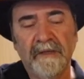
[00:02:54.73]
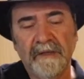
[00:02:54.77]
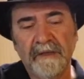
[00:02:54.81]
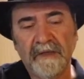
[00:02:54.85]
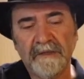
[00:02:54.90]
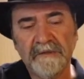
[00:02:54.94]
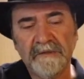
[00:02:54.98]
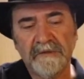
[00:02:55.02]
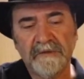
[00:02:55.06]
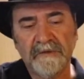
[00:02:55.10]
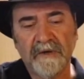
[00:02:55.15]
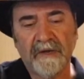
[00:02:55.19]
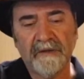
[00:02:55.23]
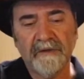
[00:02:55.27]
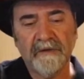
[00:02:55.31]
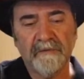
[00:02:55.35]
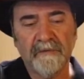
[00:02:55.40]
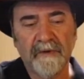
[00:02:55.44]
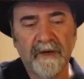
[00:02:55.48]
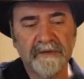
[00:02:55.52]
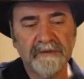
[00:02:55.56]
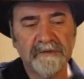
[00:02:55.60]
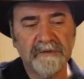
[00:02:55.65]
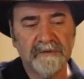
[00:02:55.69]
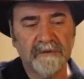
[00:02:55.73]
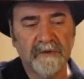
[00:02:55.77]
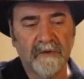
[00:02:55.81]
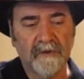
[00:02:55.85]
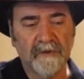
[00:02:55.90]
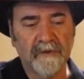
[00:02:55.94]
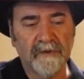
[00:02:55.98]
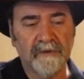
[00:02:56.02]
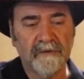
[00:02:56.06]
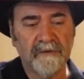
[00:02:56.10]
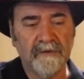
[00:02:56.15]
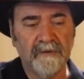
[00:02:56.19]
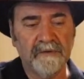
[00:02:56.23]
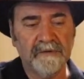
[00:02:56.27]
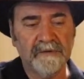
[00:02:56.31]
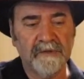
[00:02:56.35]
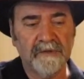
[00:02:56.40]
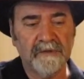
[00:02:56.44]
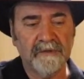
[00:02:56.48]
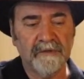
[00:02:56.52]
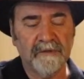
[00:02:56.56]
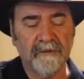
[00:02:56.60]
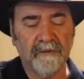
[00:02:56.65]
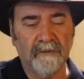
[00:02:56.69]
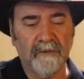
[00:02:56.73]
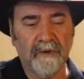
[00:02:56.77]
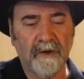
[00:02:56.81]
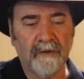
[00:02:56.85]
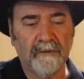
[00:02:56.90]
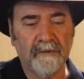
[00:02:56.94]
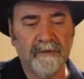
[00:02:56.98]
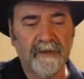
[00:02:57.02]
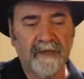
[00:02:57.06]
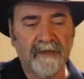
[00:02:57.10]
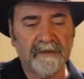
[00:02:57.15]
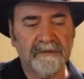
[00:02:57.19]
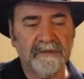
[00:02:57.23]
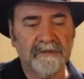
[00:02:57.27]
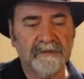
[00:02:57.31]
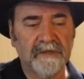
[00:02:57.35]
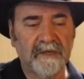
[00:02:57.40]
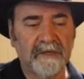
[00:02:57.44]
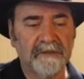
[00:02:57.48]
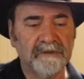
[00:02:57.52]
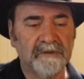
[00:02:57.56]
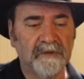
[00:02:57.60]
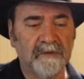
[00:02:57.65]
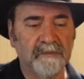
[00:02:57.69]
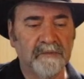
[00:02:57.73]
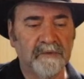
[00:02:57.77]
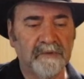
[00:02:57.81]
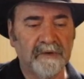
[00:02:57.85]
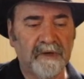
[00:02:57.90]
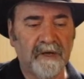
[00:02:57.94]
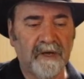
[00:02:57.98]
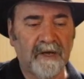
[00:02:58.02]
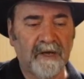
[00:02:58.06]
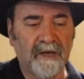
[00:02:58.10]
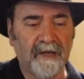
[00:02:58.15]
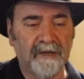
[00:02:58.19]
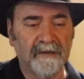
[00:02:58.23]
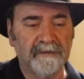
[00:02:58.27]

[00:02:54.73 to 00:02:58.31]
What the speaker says: Let's try the rest stroke with exercise number 9.